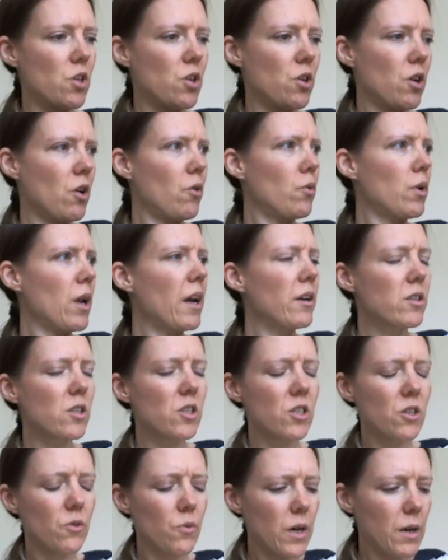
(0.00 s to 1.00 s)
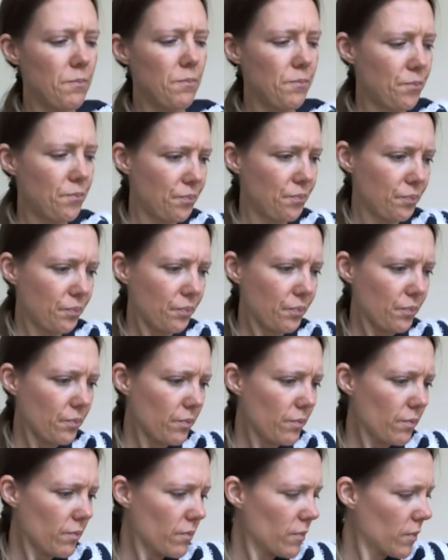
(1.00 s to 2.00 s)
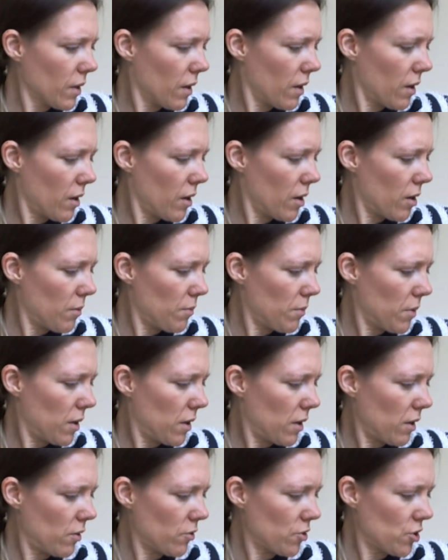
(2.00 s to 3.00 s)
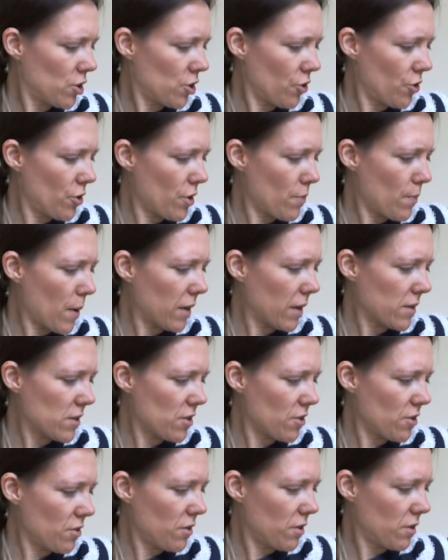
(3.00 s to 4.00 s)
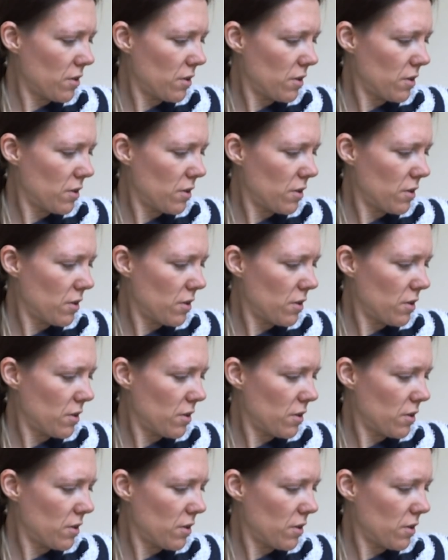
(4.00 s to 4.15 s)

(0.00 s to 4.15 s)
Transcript: that go next to it. I'll show you the pattern.